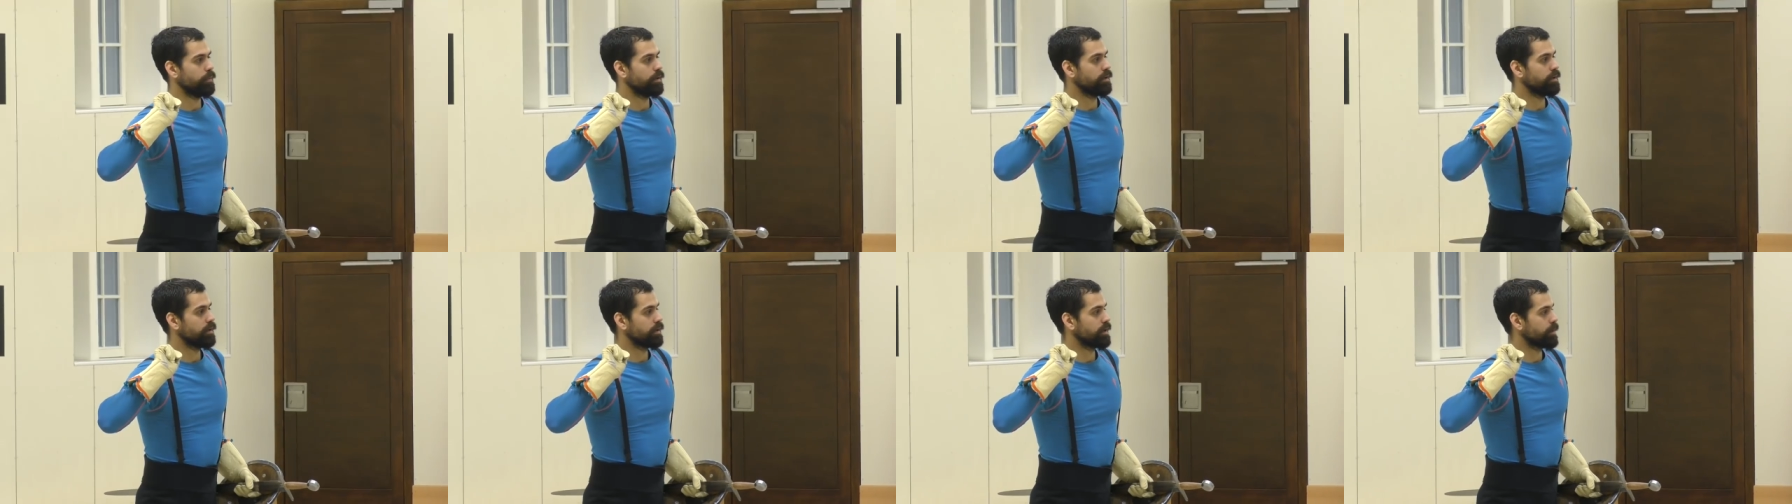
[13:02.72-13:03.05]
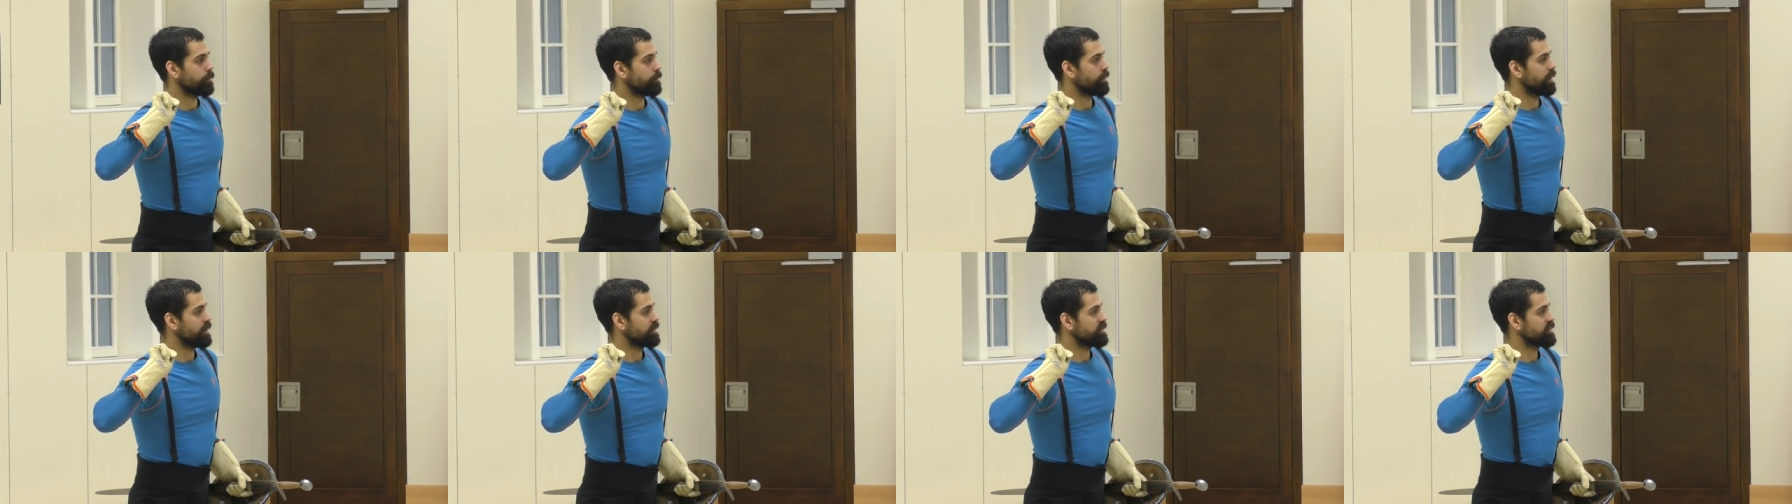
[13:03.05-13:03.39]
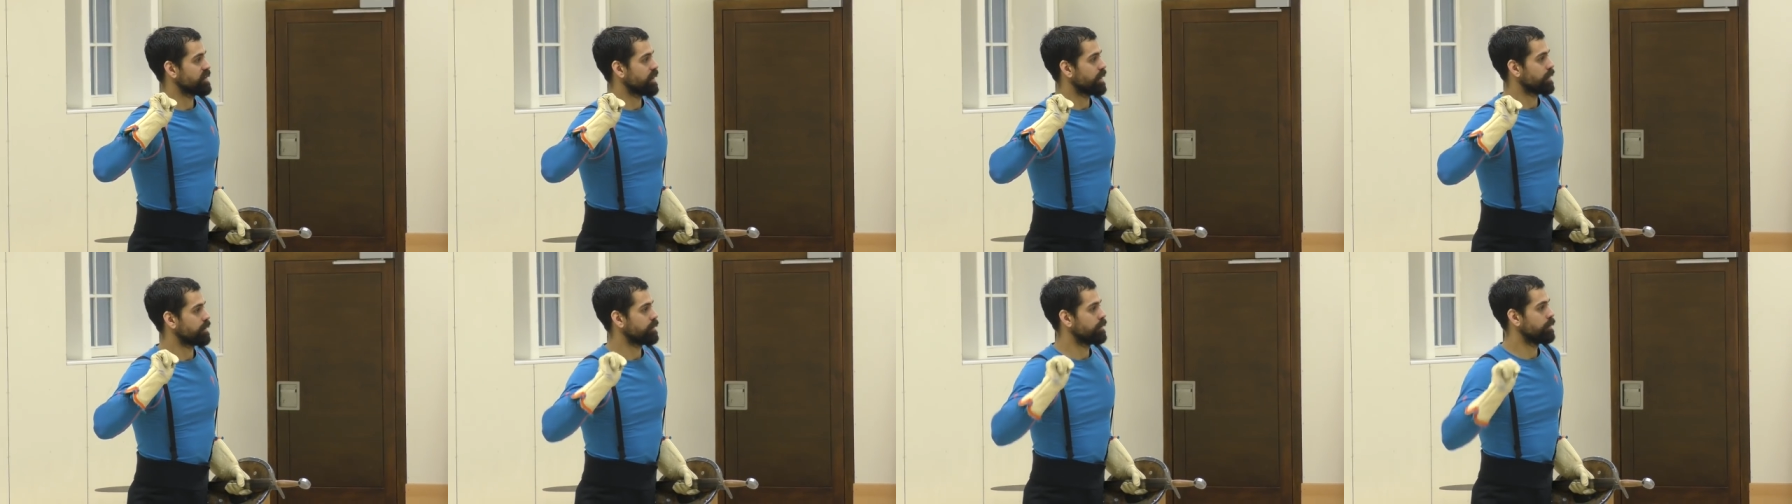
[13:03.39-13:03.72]
building up my
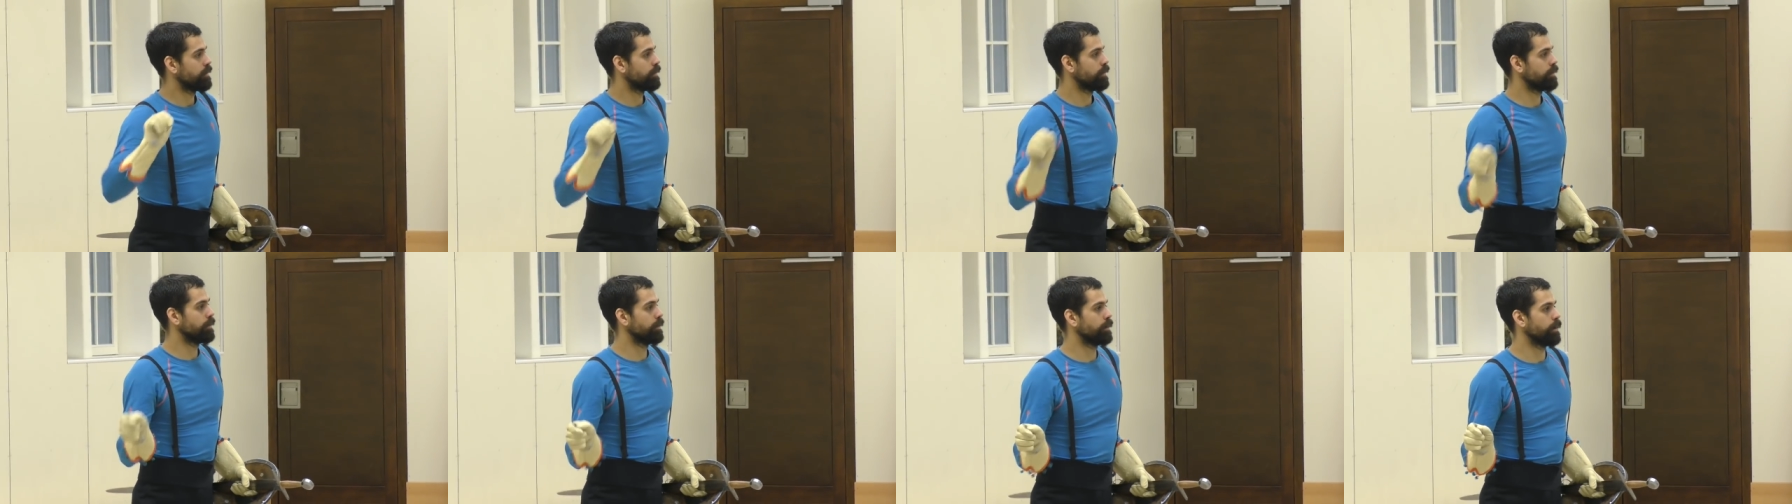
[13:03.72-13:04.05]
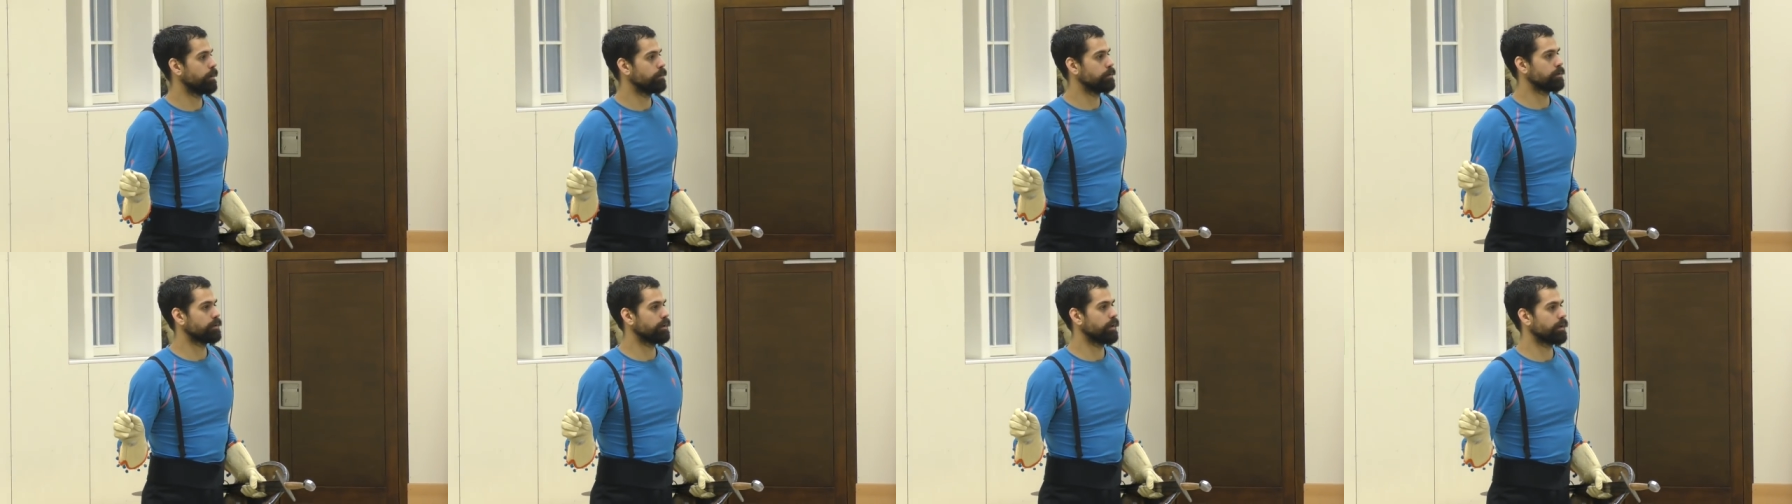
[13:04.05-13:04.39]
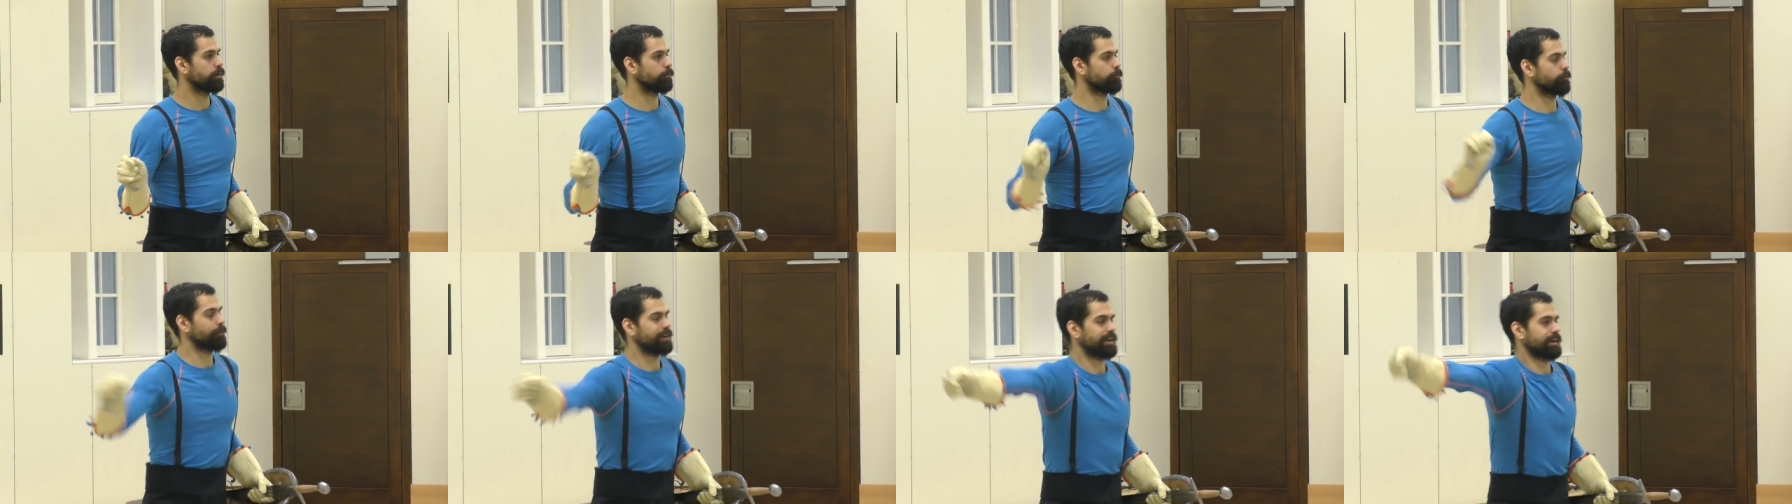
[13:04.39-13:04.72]
attack. I'm not
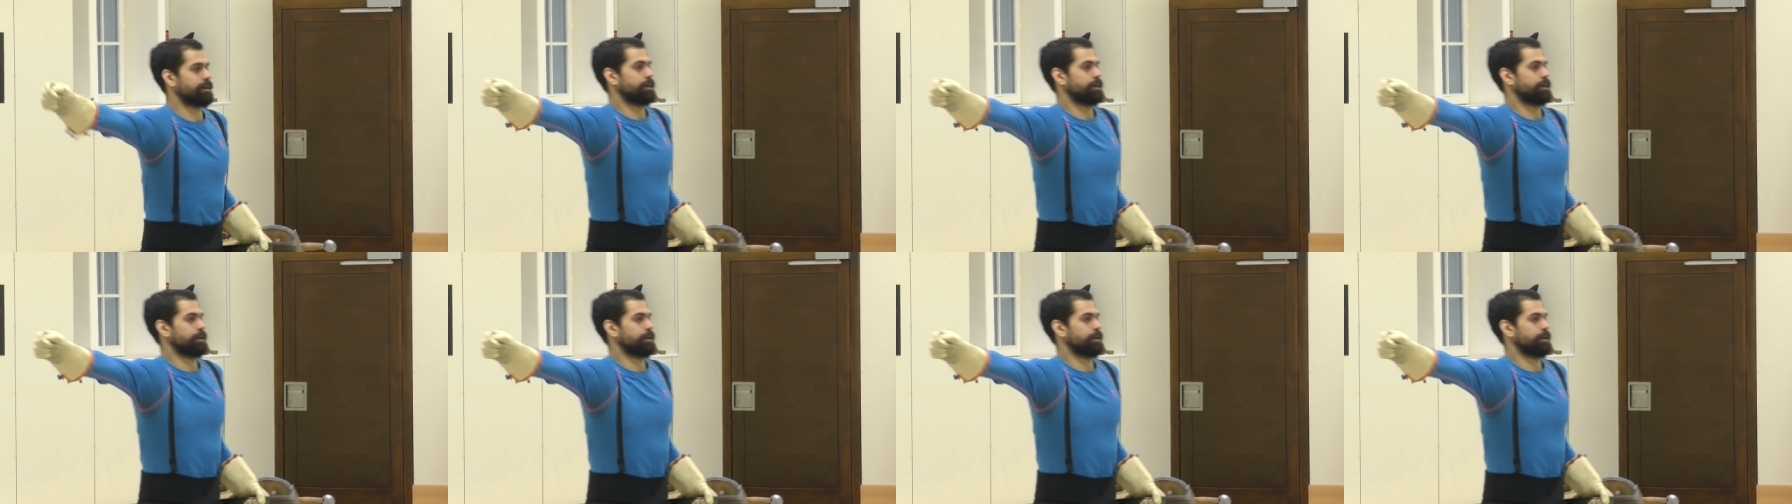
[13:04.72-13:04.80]
like